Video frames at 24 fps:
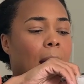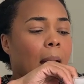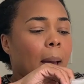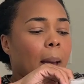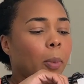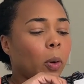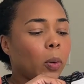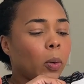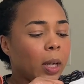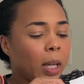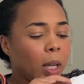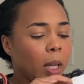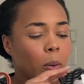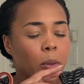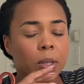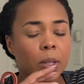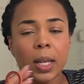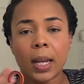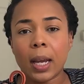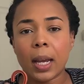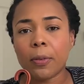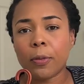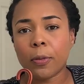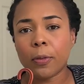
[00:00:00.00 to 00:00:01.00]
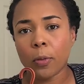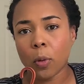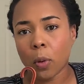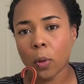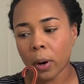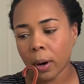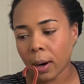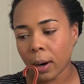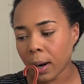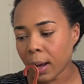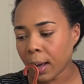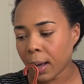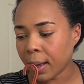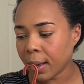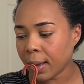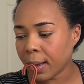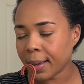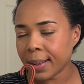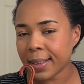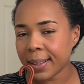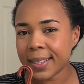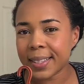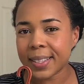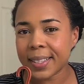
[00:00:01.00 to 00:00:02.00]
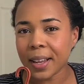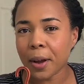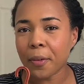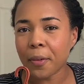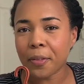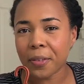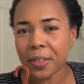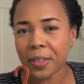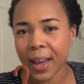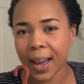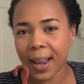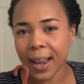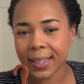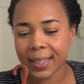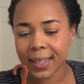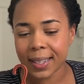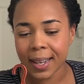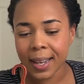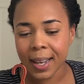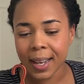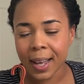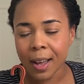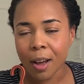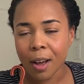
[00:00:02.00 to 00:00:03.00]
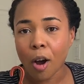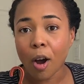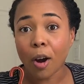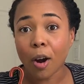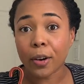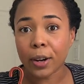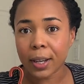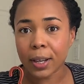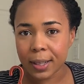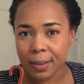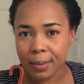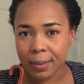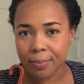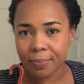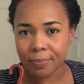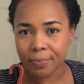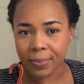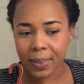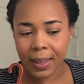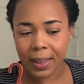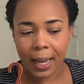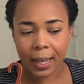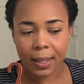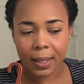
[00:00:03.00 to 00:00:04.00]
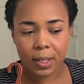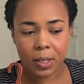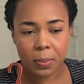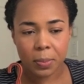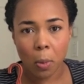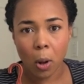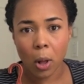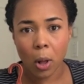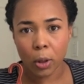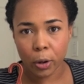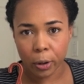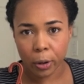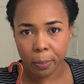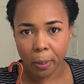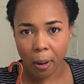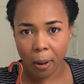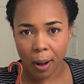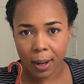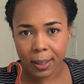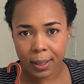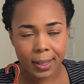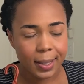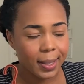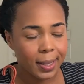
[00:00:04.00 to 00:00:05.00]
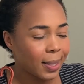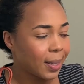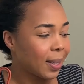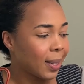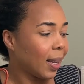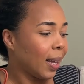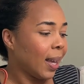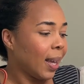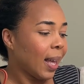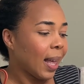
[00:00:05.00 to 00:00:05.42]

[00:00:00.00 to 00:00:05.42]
I'm only using it for stuff that are in like smaller pots.